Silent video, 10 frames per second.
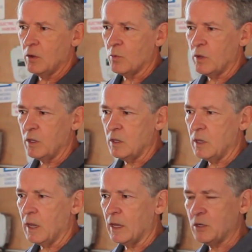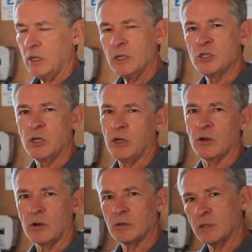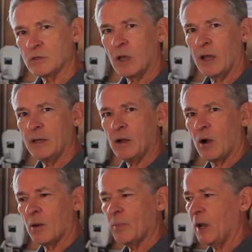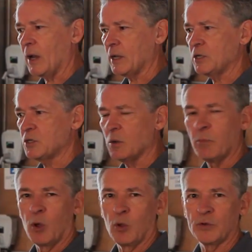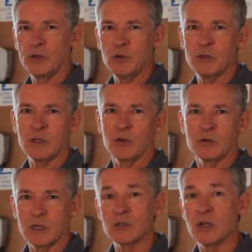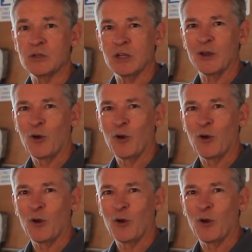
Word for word: we had to engineer design our package to bolt using those existing